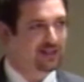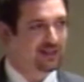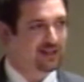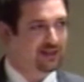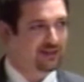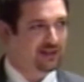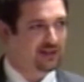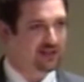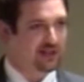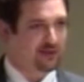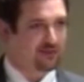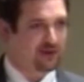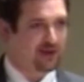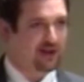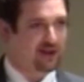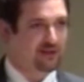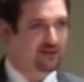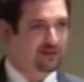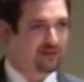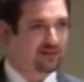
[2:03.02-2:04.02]
And they said,
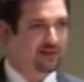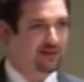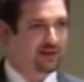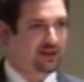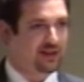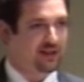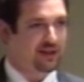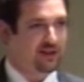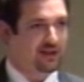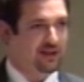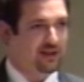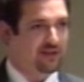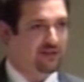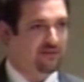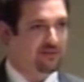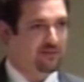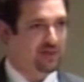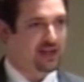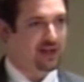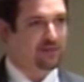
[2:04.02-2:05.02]
well,
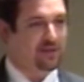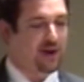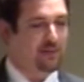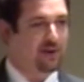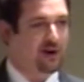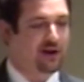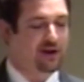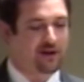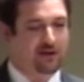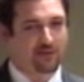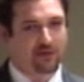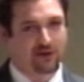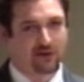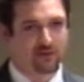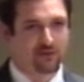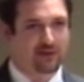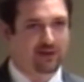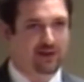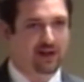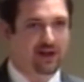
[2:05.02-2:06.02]
if me and my partner
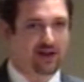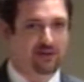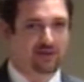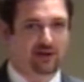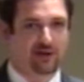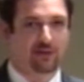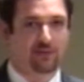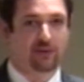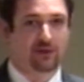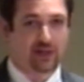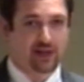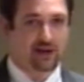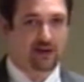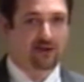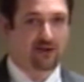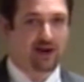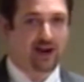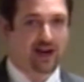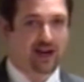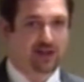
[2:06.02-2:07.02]
both went down in a plane
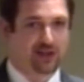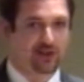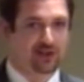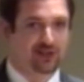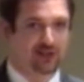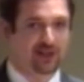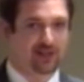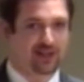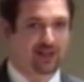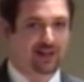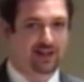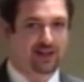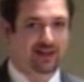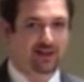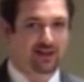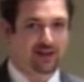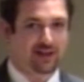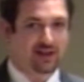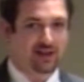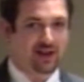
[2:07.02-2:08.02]
crash,
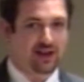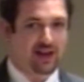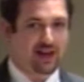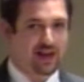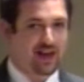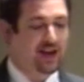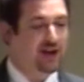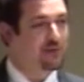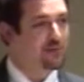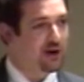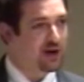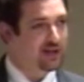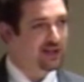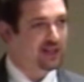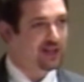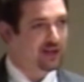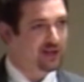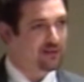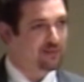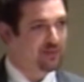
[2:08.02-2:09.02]
any
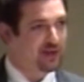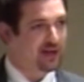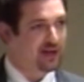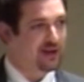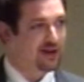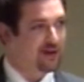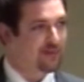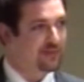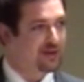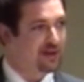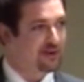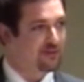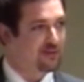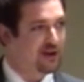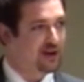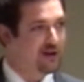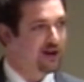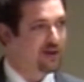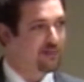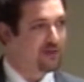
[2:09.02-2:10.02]
monkey could pick up and
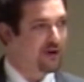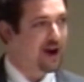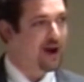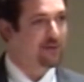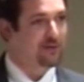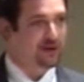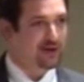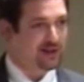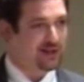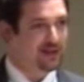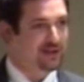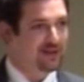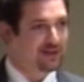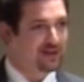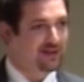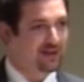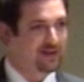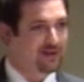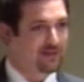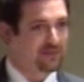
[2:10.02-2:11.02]
run our property
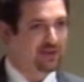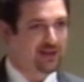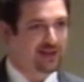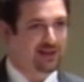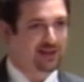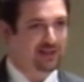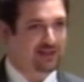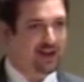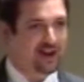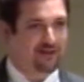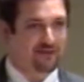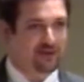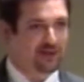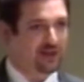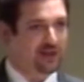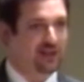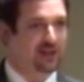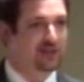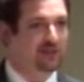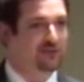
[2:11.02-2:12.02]
because
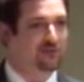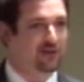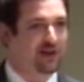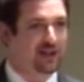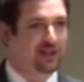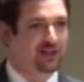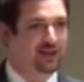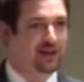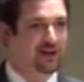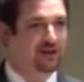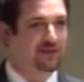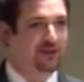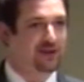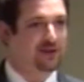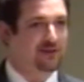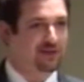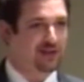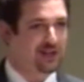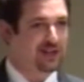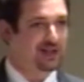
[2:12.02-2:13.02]
everything is right there that
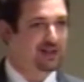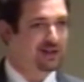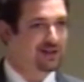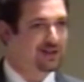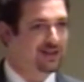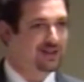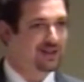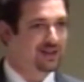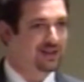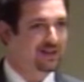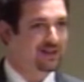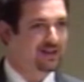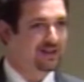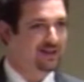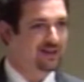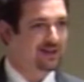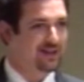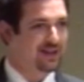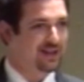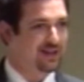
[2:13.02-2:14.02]
you need
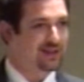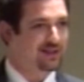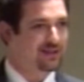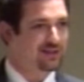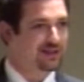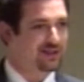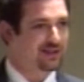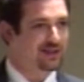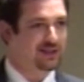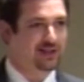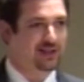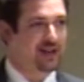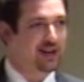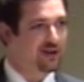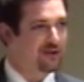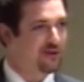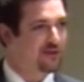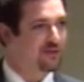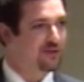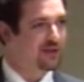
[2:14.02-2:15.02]
to just
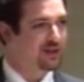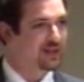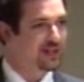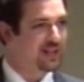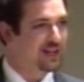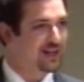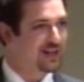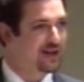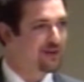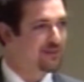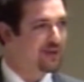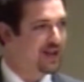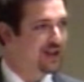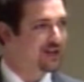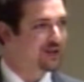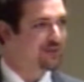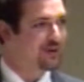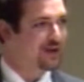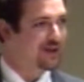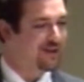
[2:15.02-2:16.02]
take over the day-to-day
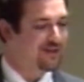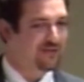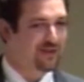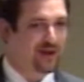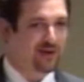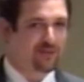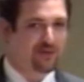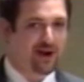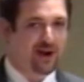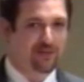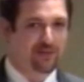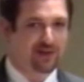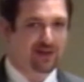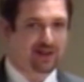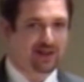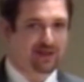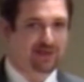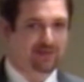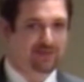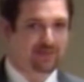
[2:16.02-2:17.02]
management of that property.